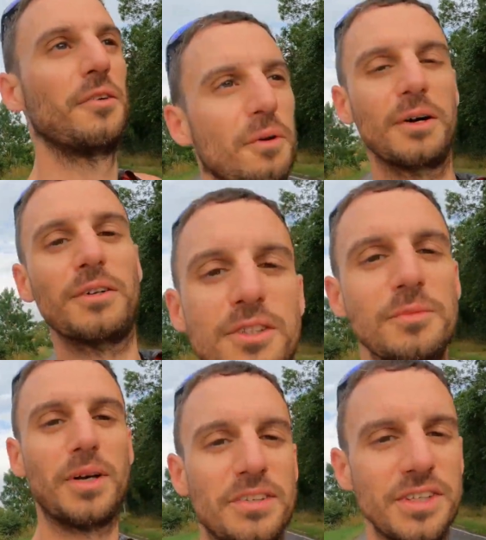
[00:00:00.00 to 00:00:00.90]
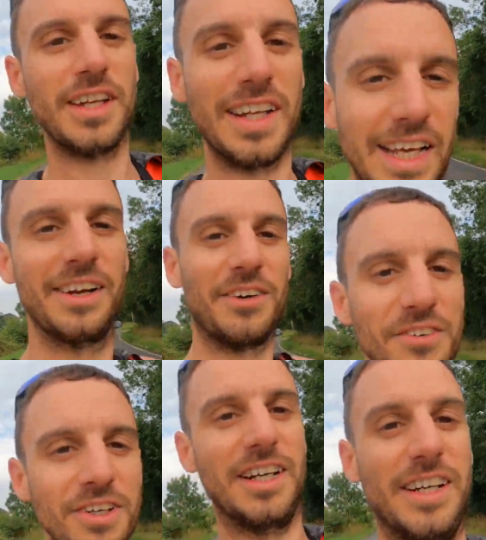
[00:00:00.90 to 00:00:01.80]
welcome to my Sunday long
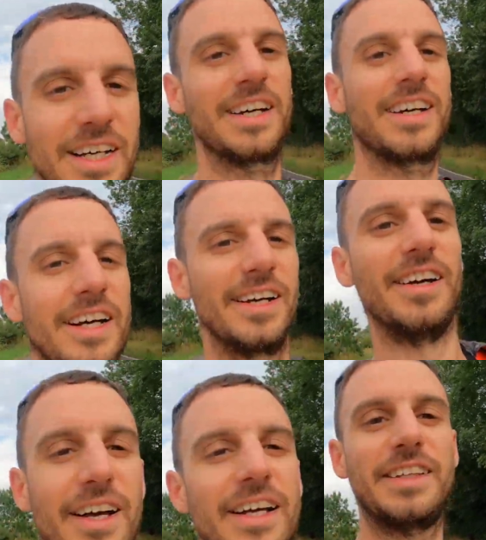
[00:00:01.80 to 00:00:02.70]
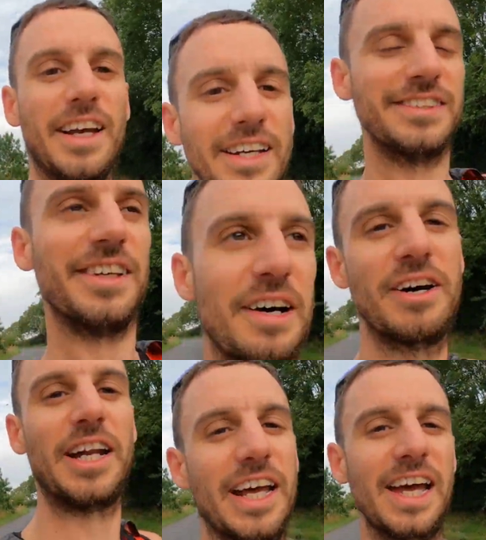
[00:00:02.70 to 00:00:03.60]
run. Yes, I've
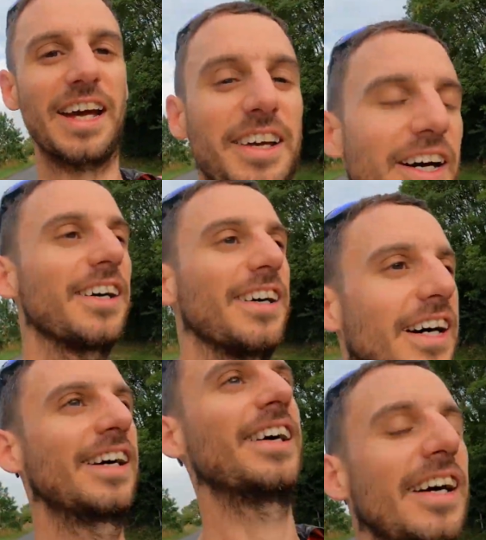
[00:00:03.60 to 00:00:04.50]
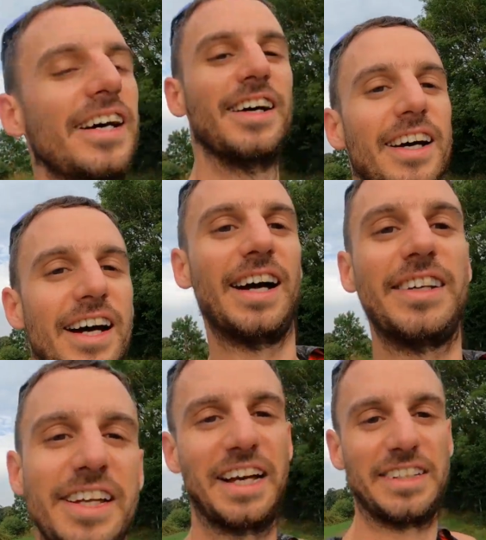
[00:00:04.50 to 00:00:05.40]
had a haircut,
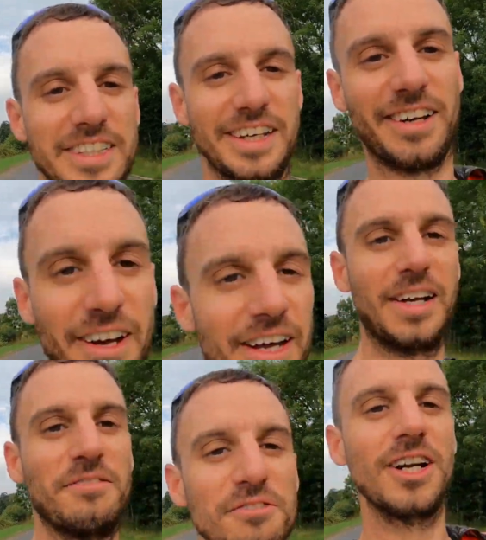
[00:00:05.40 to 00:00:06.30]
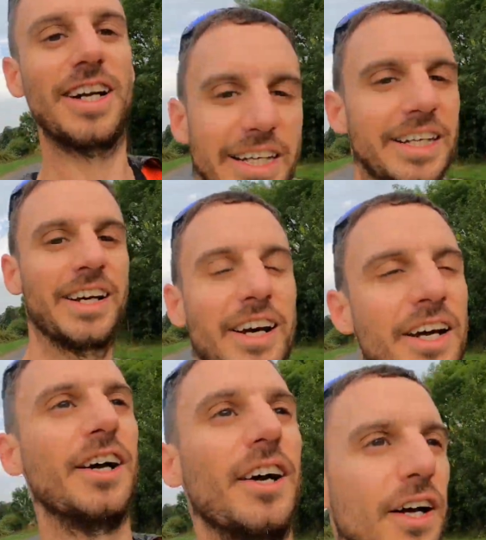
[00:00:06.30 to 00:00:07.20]
and yes, I am running
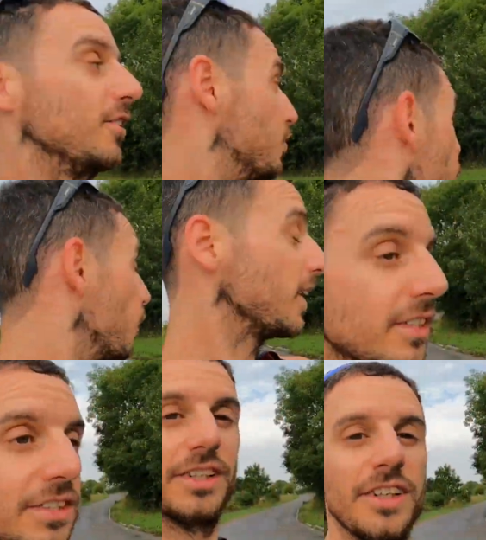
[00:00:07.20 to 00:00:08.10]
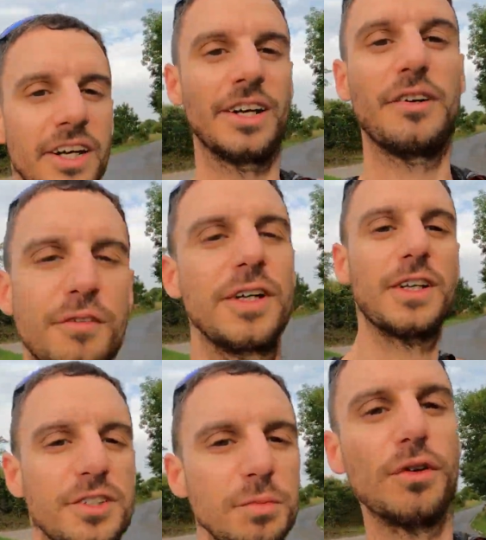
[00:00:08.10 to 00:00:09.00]
Weston, the
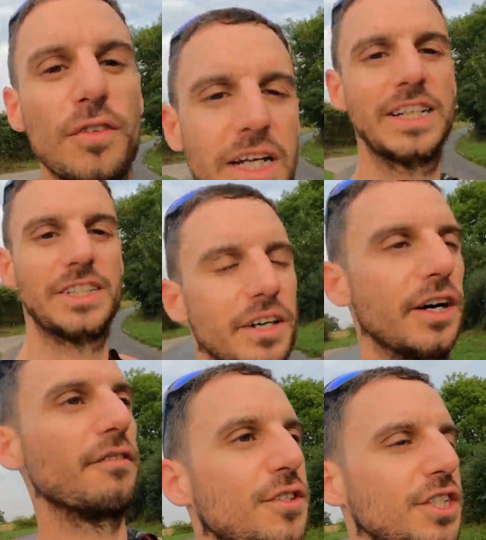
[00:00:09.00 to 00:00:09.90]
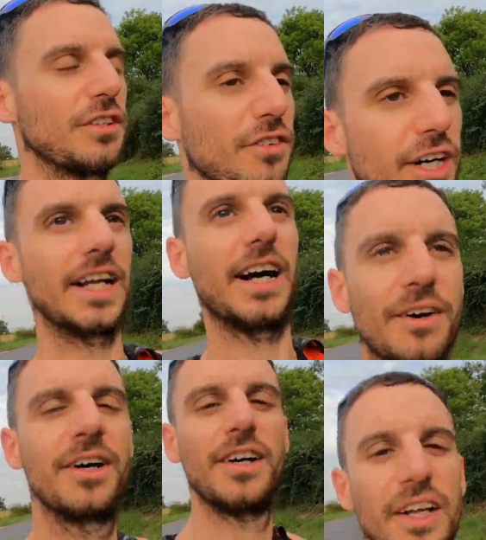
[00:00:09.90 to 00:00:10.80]
small village in Hertfordshire right now,
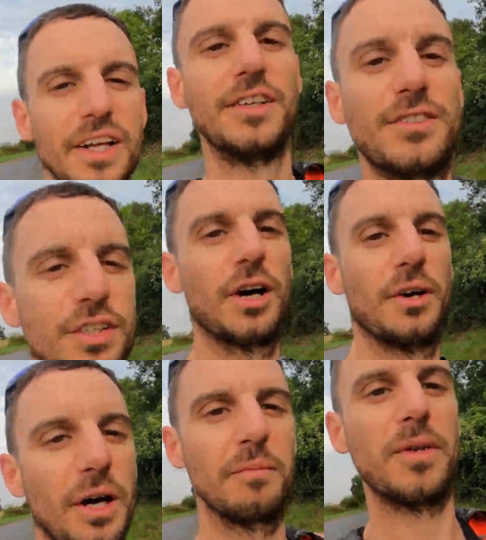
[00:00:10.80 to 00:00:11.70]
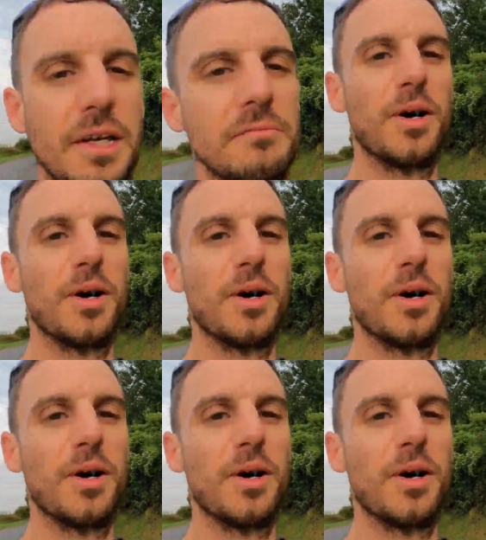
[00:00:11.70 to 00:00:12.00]
to go and meet